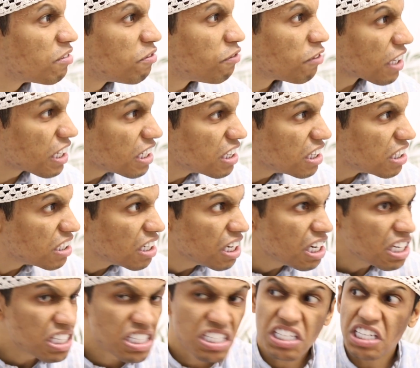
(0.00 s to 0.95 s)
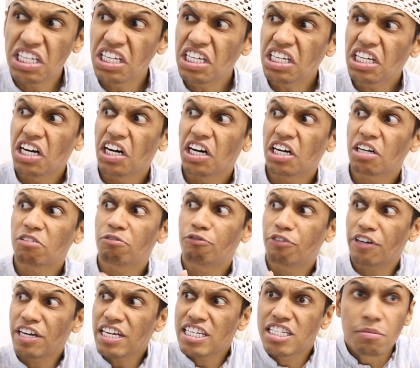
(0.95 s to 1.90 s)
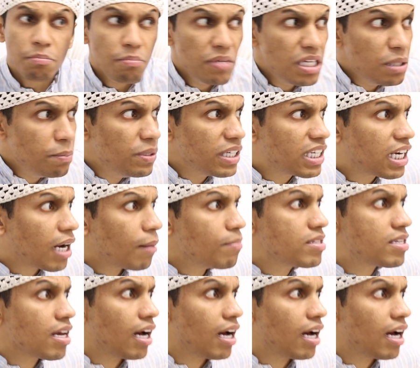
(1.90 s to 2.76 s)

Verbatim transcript: friend, Seeing her face, me becomes